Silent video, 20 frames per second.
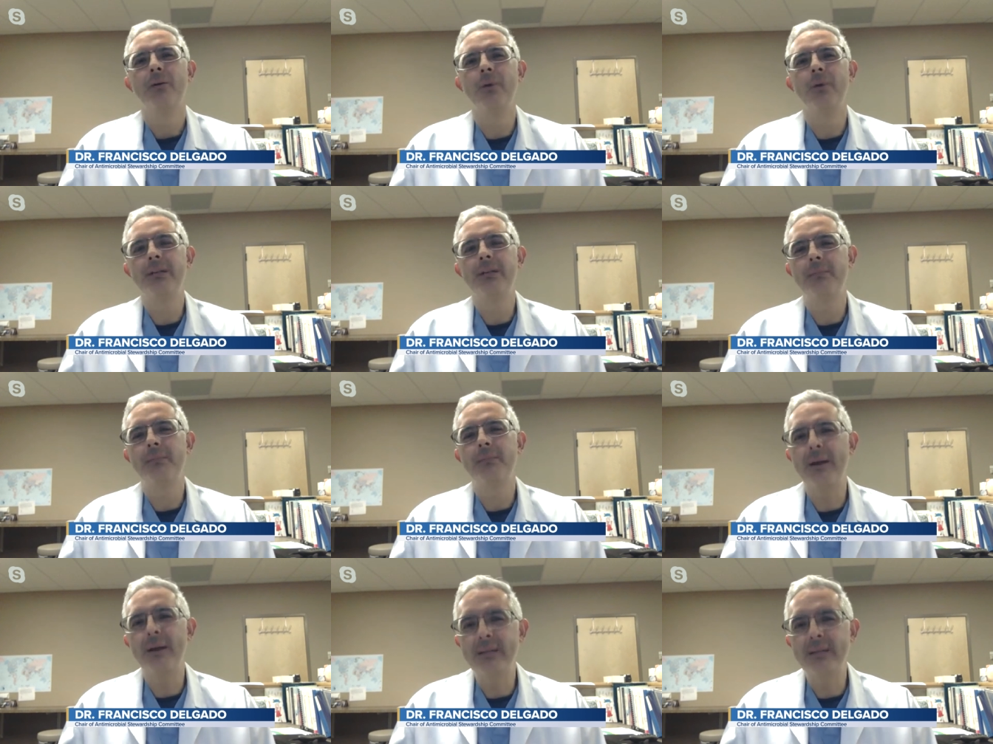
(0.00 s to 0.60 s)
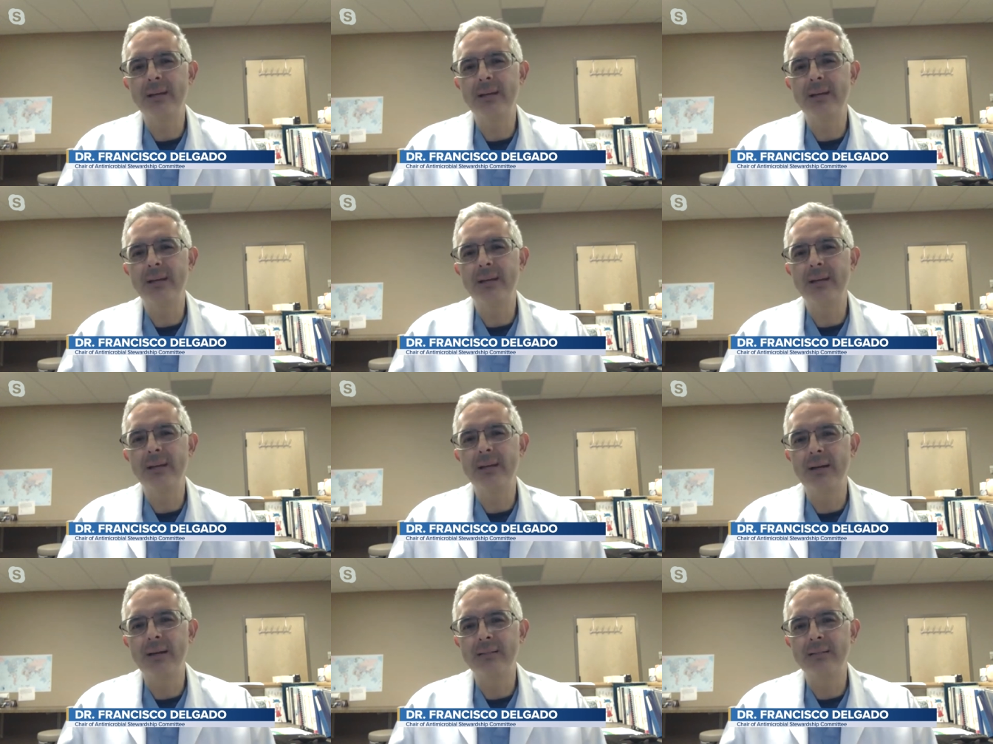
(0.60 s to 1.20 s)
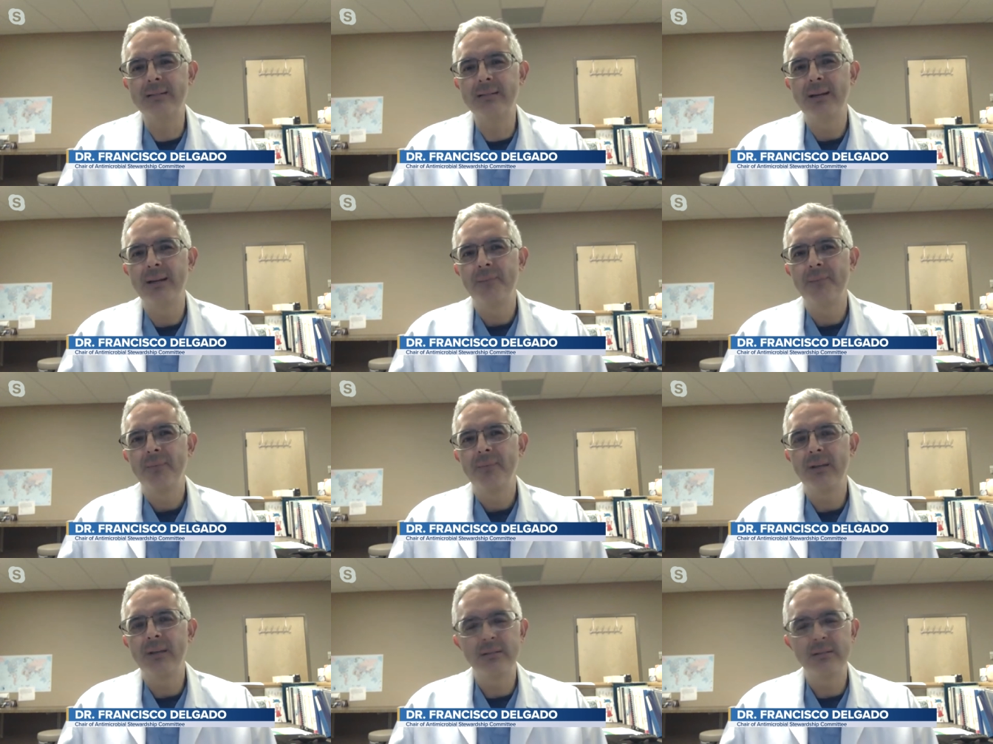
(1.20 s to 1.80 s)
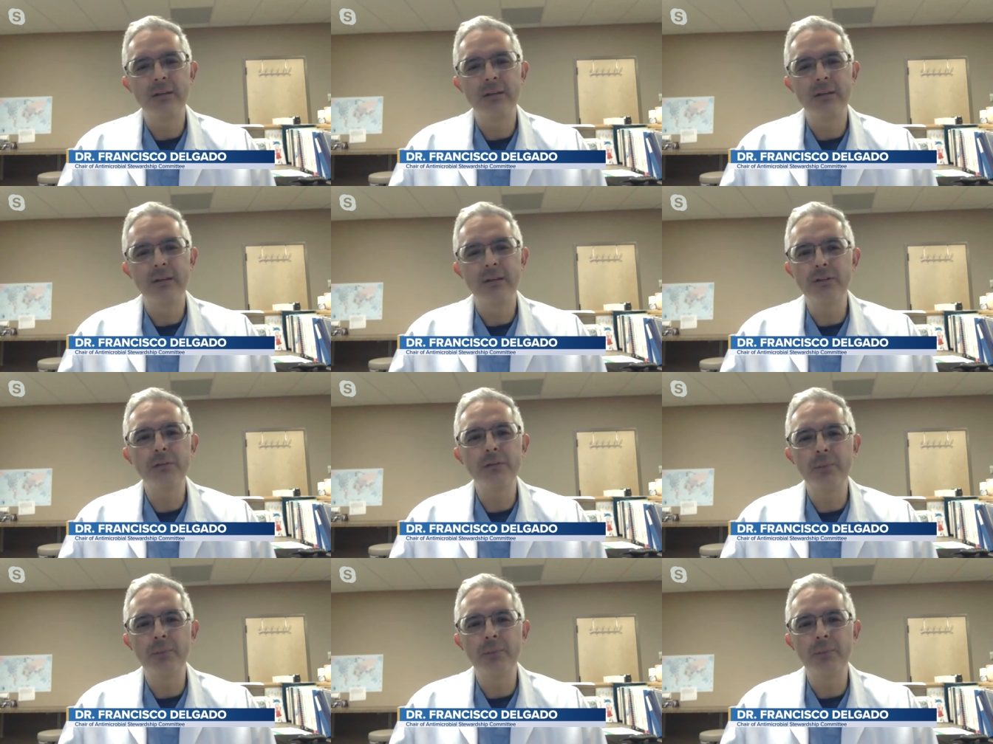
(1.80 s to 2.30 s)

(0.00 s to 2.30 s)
what the body does. It